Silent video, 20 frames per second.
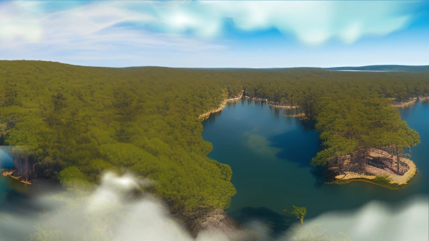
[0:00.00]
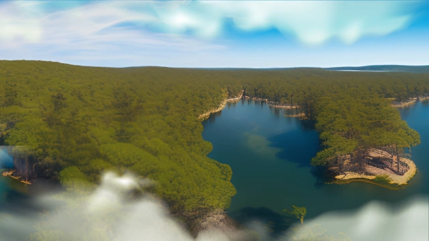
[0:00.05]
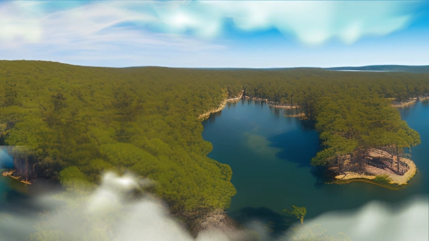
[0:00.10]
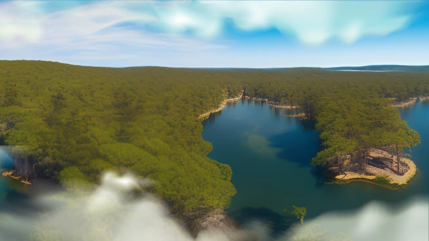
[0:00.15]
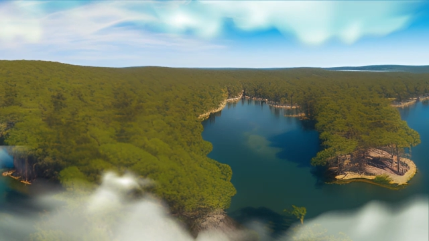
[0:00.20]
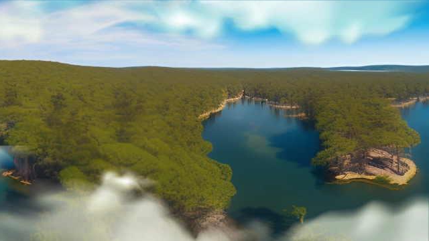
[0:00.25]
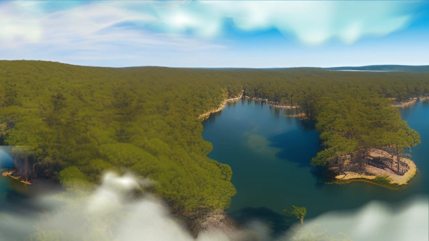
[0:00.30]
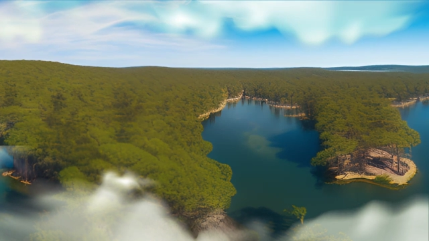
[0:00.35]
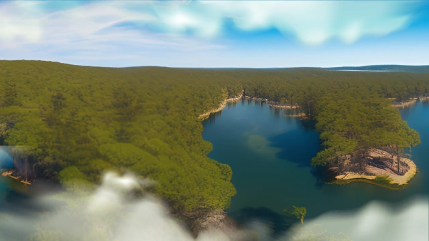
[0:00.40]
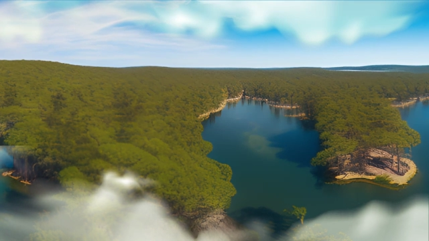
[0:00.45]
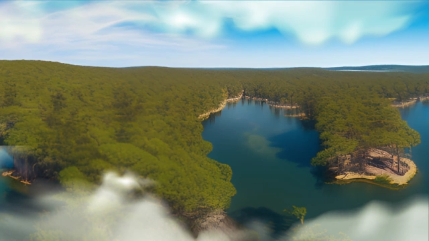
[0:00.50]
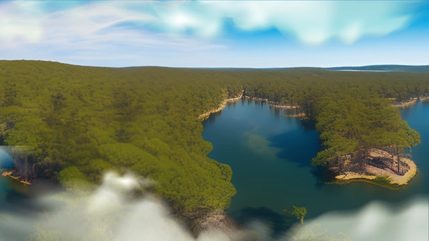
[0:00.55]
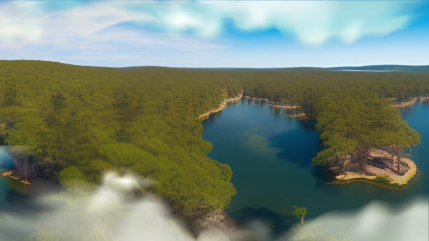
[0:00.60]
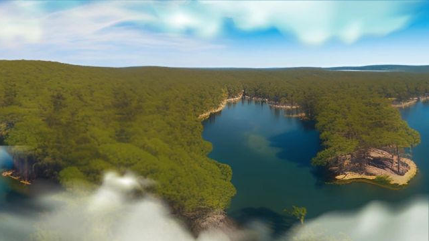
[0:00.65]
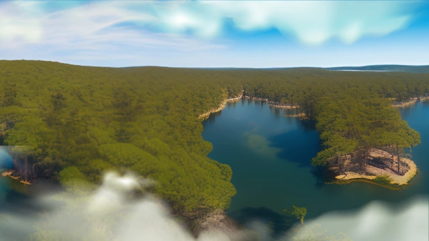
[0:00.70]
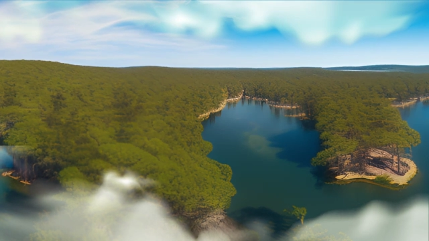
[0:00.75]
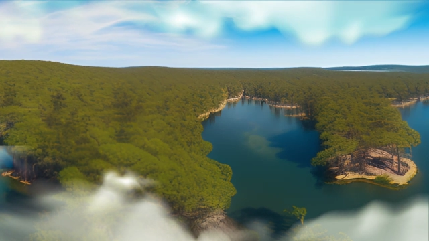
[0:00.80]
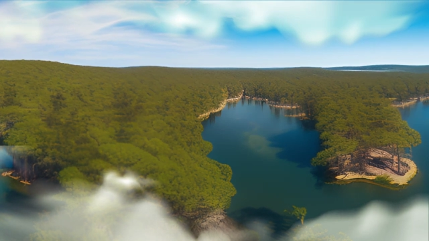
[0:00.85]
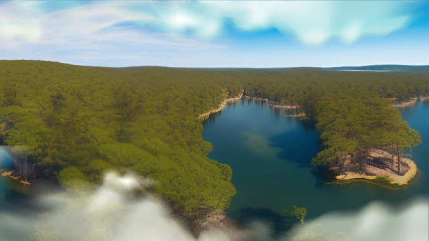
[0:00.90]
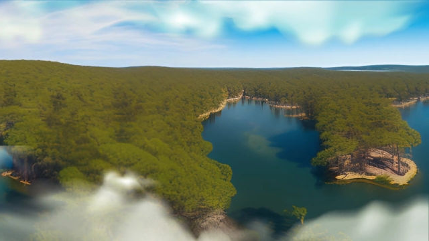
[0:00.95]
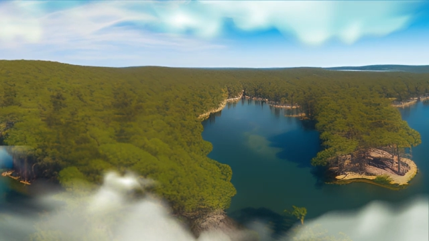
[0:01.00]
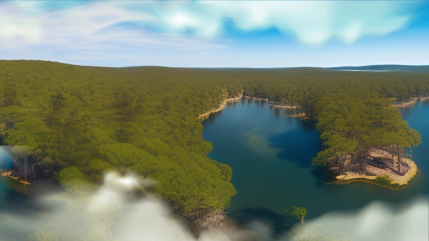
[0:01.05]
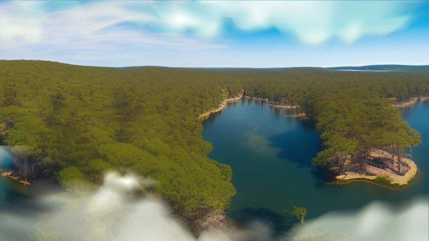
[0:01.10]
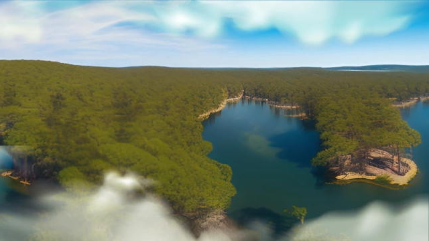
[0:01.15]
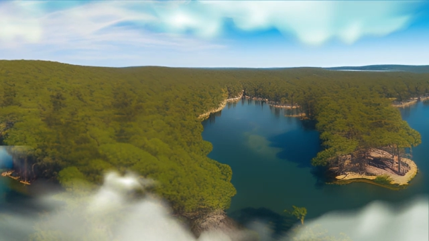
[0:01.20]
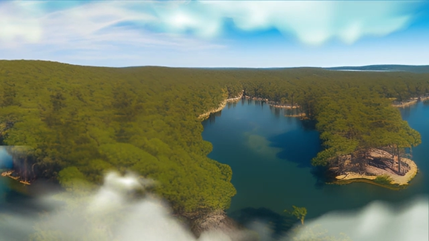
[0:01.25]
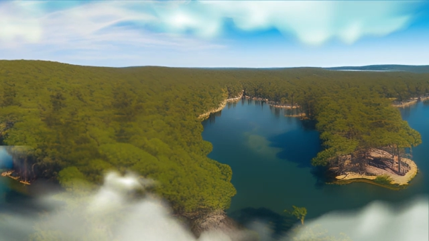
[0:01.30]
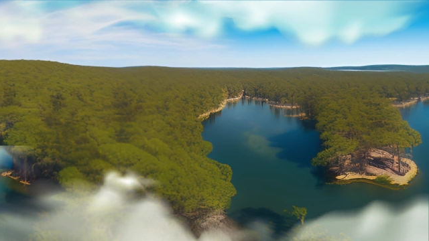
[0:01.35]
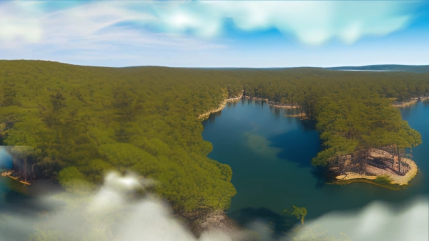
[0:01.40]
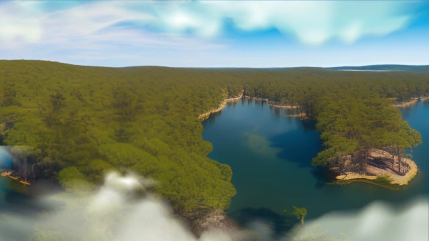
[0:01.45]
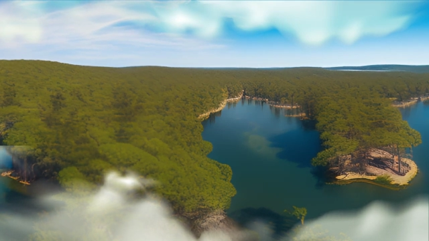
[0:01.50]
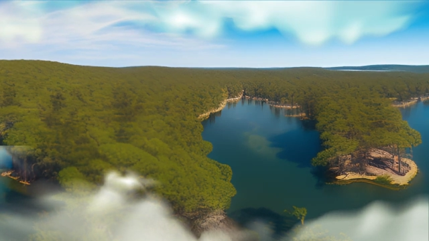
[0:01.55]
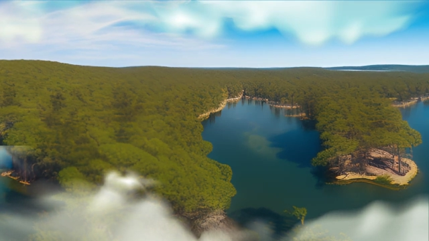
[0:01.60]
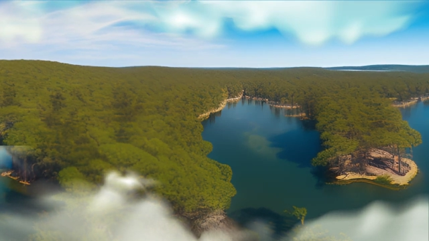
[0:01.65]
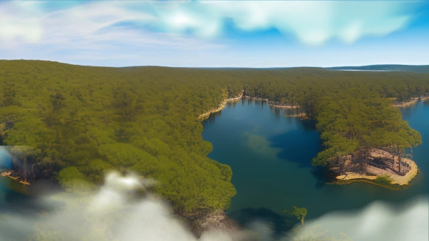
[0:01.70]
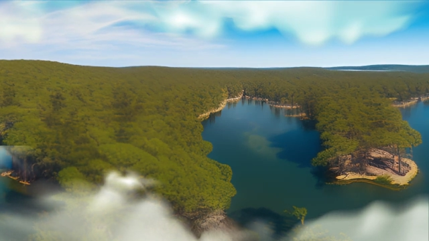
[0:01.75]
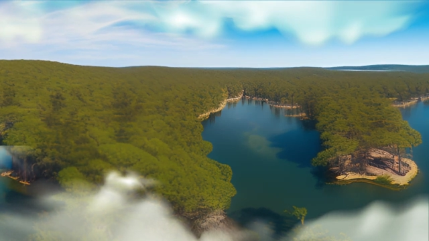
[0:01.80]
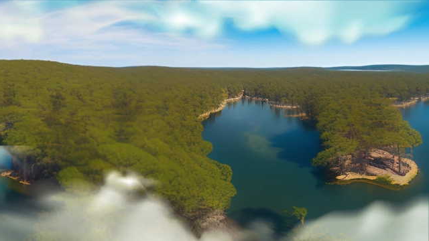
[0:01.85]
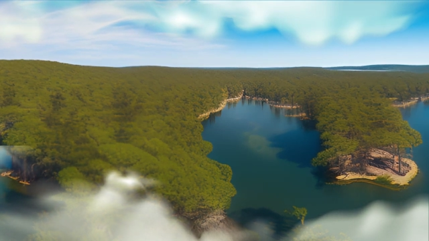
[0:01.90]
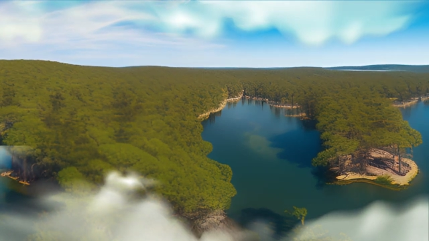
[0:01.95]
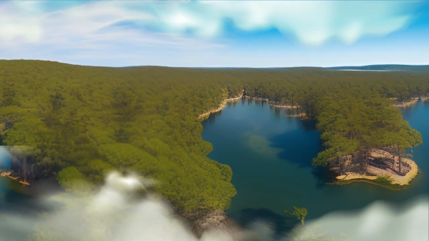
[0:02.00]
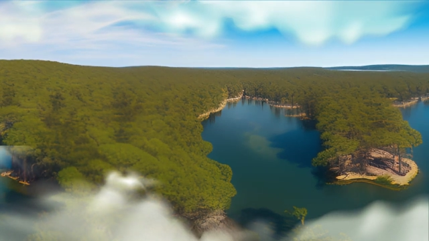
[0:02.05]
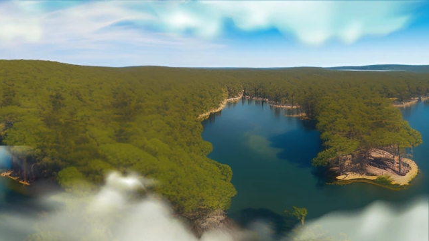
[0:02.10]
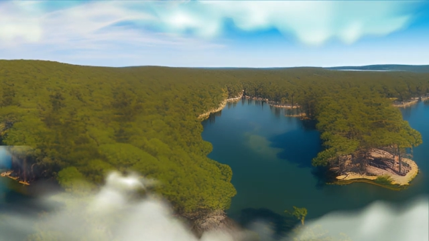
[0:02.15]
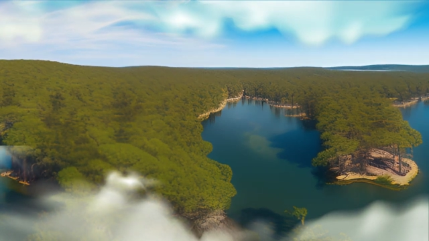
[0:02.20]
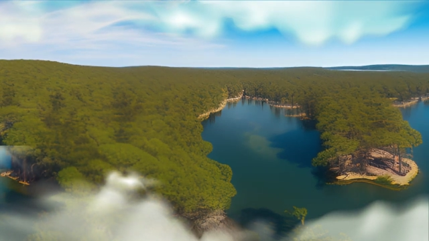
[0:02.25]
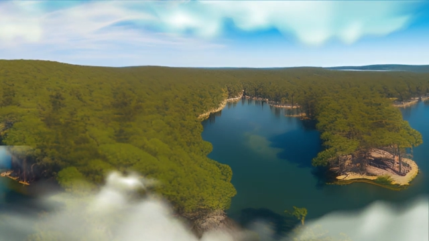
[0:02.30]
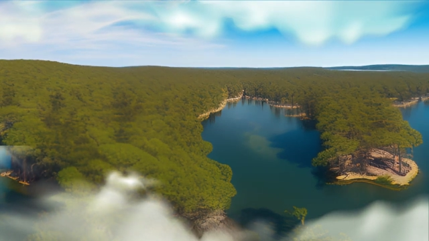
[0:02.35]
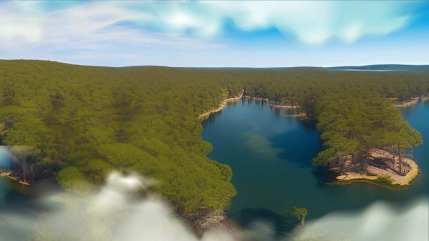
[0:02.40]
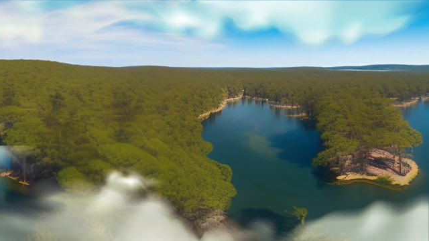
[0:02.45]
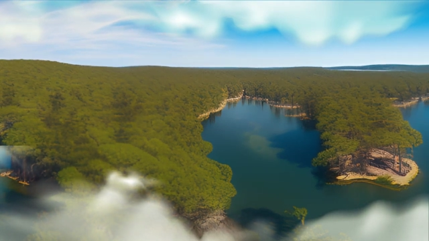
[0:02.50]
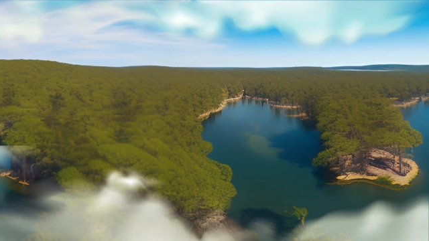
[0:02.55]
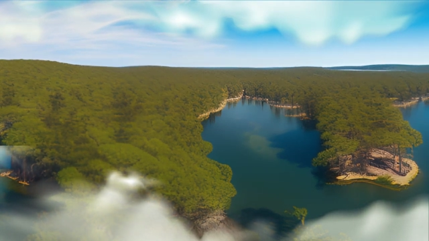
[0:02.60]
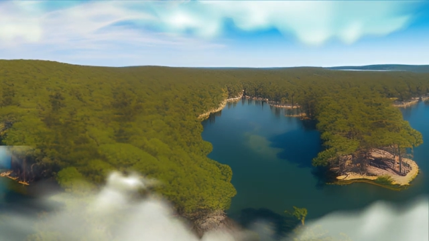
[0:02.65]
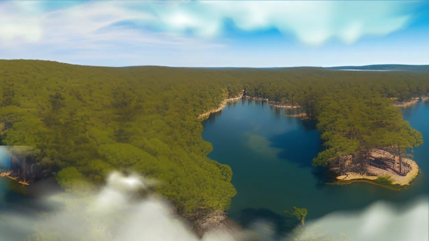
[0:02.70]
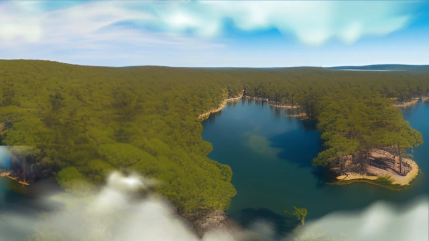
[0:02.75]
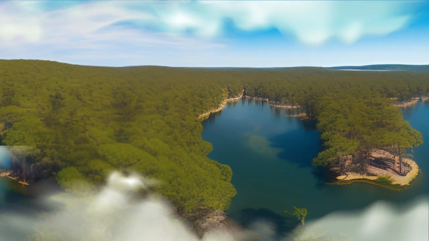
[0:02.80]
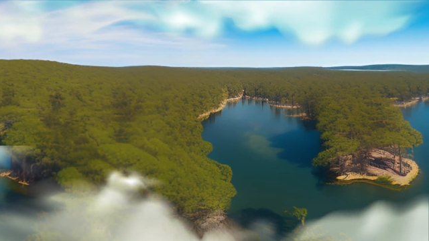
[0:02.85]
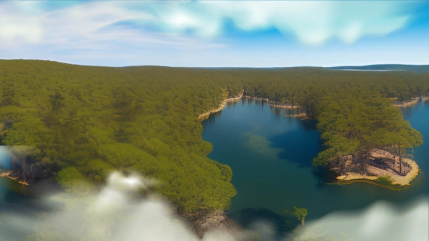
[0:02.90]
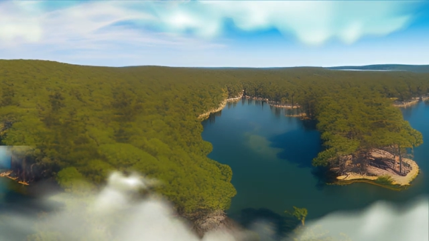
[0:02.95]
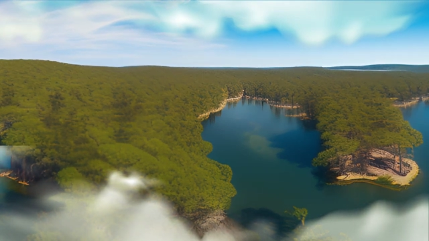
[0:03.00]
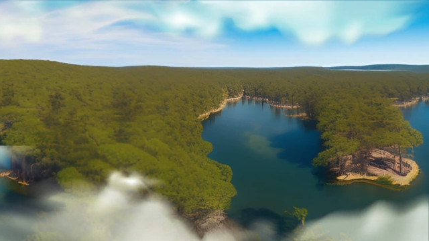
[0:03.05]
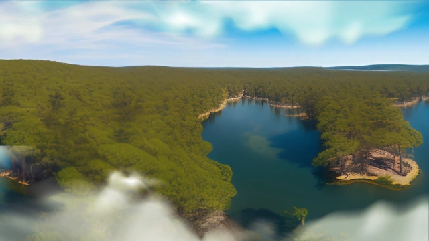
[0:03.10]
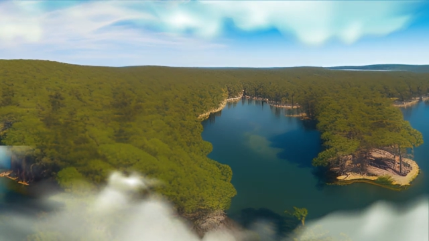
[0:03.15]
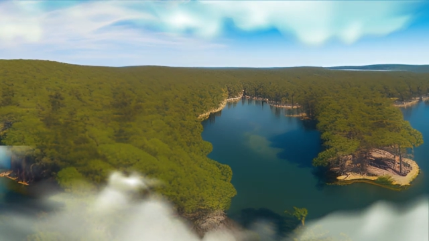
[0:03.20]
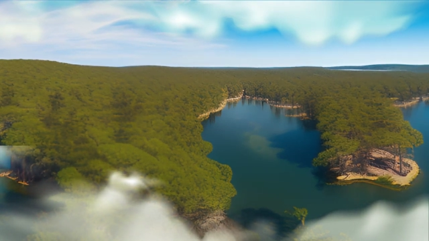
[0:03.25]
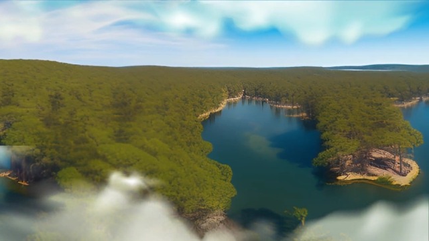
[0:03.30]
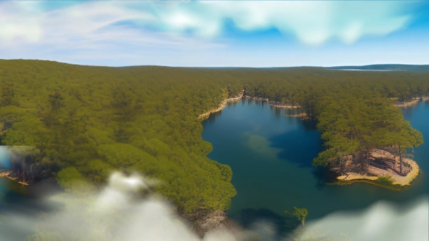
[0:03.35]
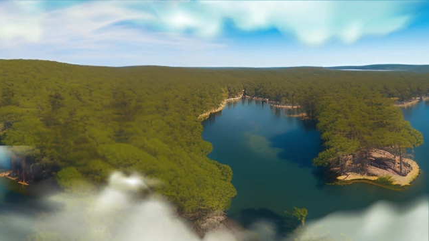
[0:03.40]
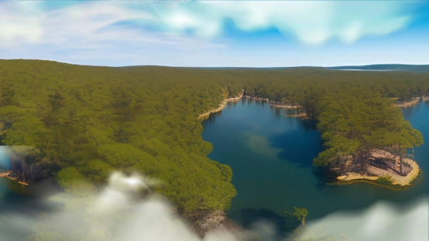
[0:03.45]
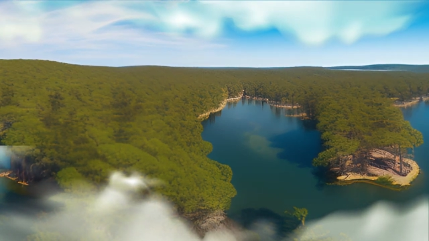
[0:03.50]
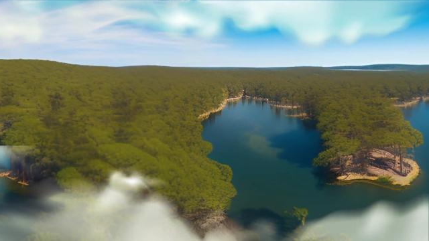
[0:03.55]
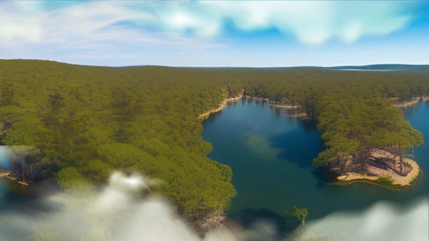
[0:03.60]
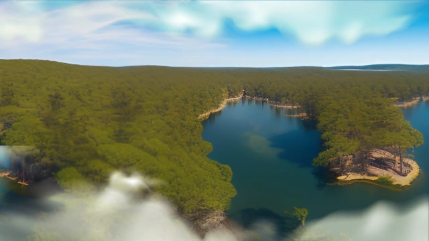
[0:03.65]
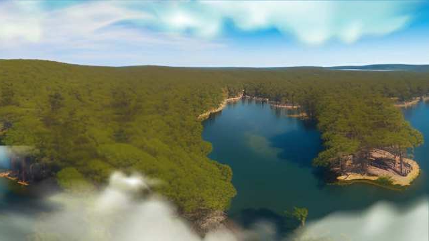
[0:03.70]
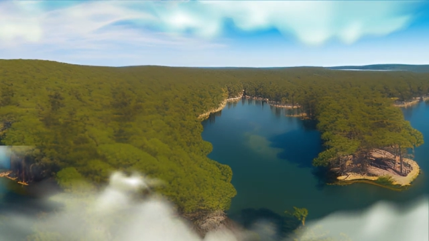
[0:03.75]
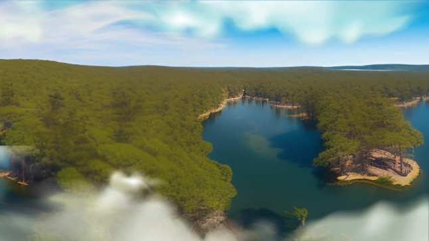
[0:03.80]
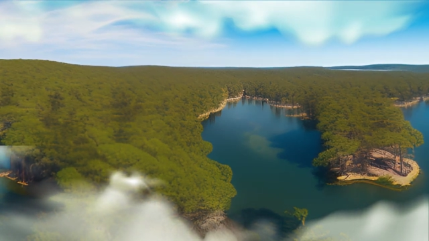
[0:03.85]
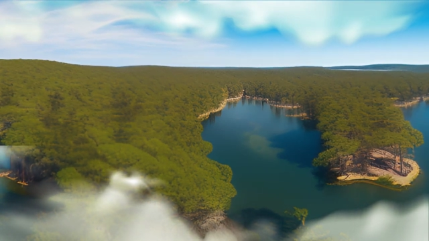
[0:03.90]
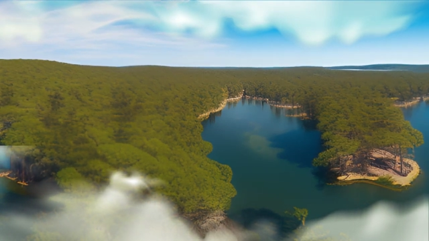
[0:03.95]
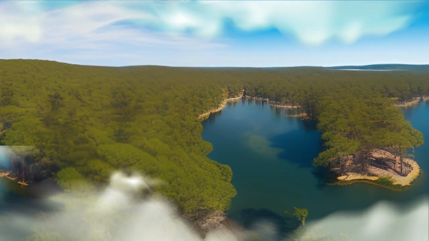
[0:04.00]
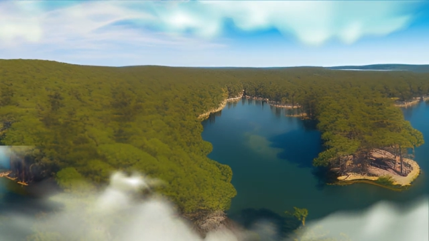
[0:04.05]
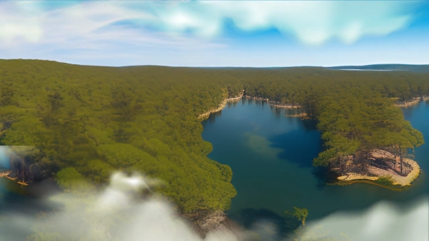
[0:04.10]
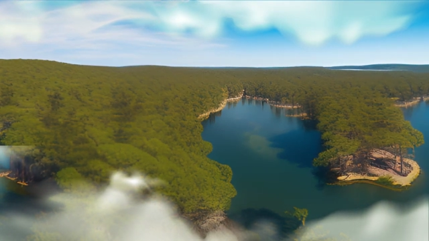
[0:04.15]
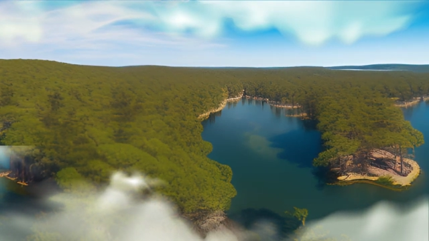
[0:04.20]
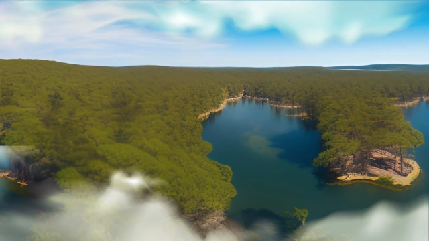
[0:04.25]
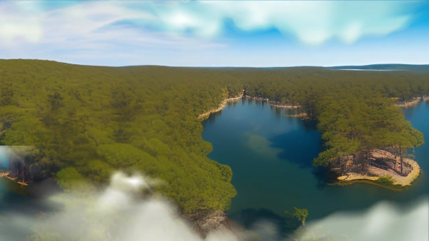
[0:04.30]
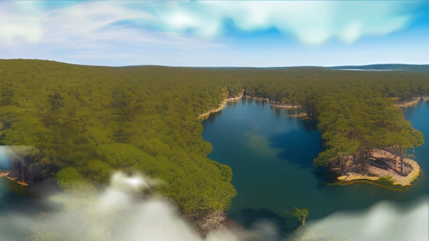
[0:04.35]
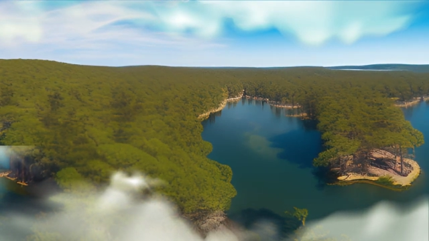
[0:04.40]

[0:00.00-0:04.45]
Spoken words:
(no speaker visible)